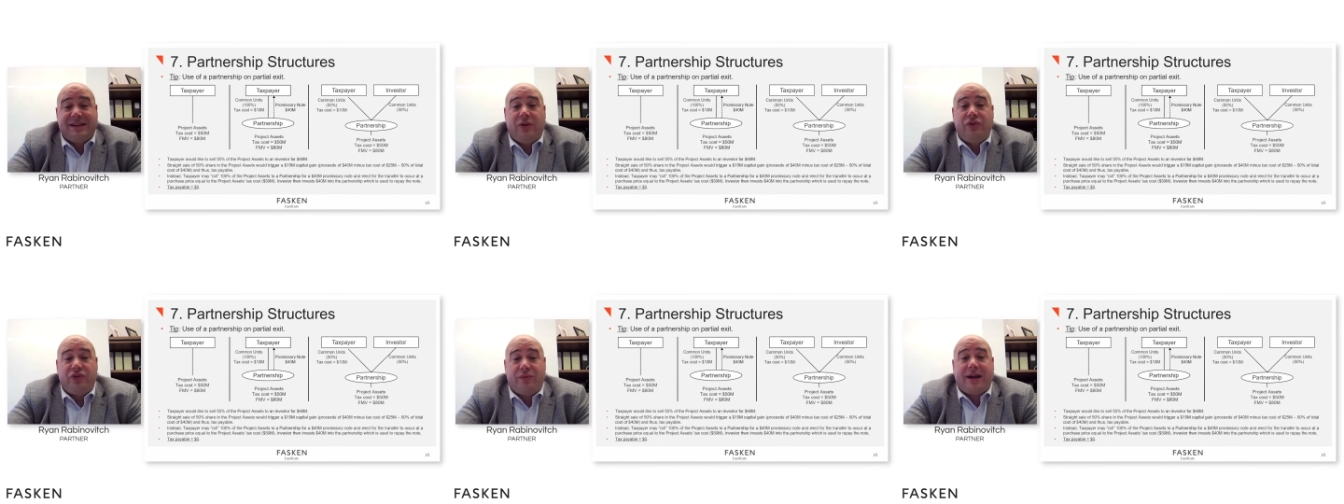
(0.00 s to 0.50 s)

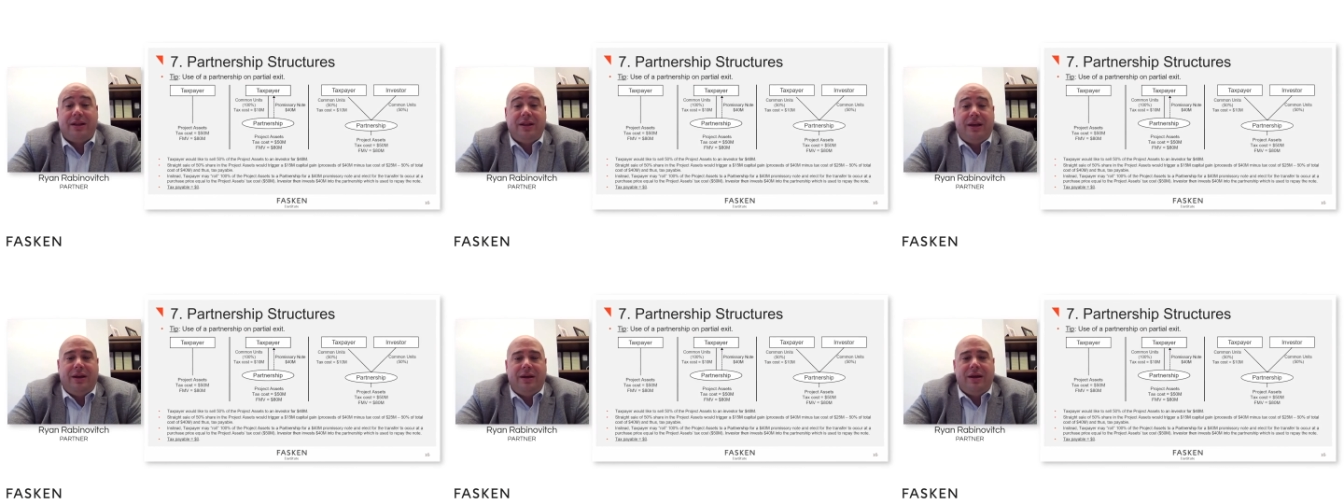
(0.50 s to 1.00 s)
held
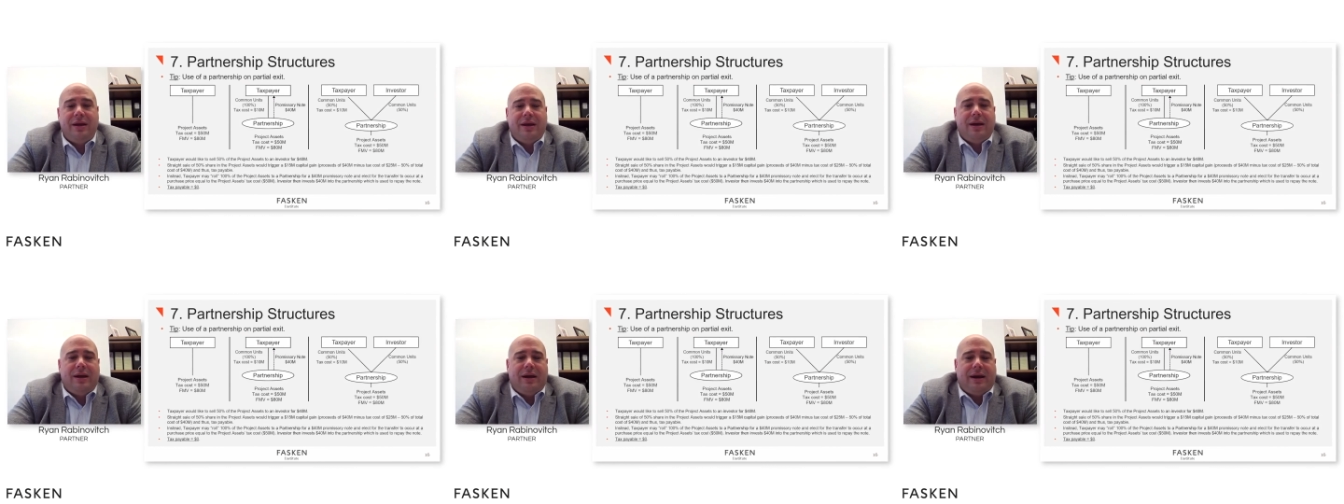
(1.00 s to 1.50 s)
directly
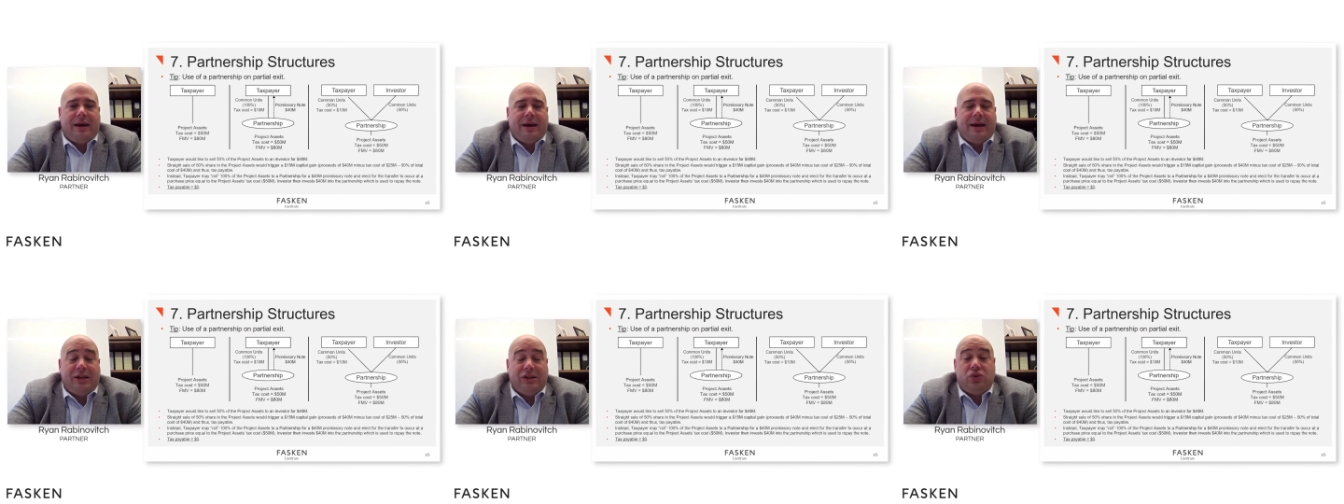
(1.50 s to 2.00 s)

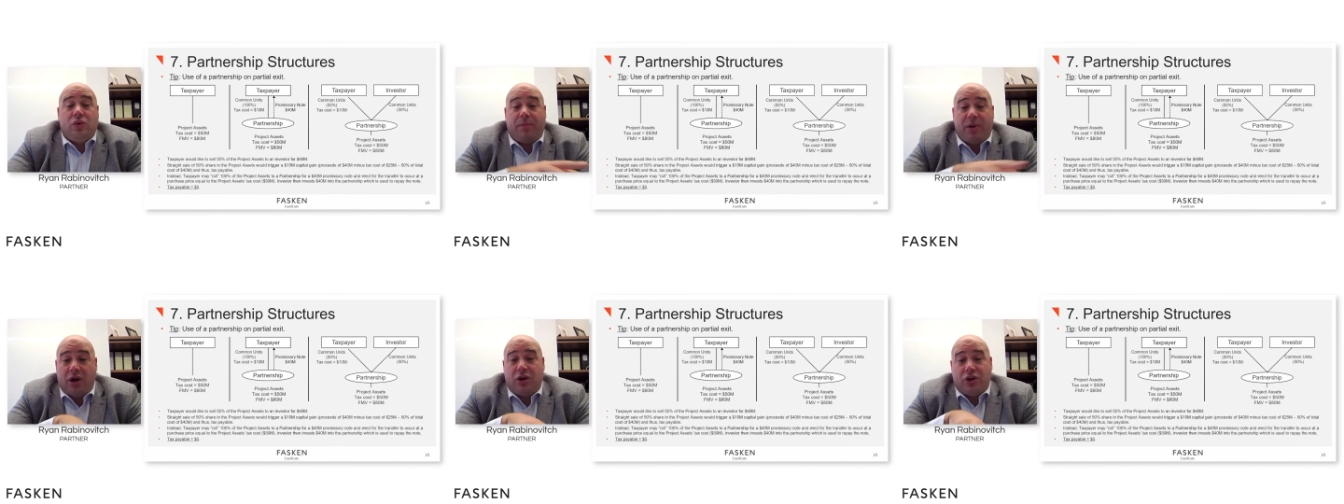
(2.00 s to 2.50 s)
into a
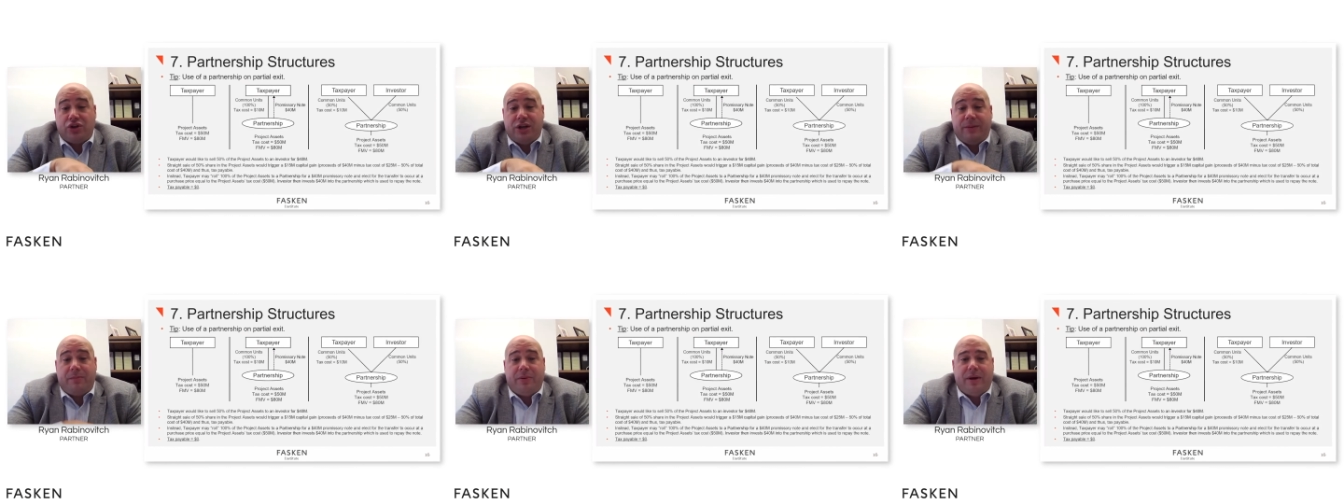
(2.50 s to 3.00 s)

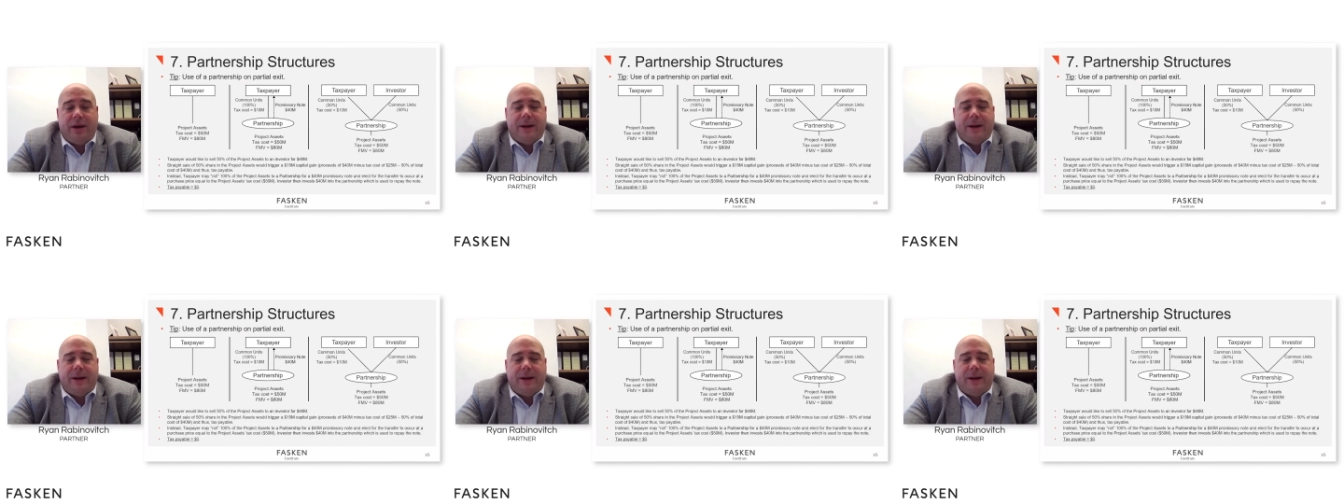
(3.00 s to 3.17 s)
partnership,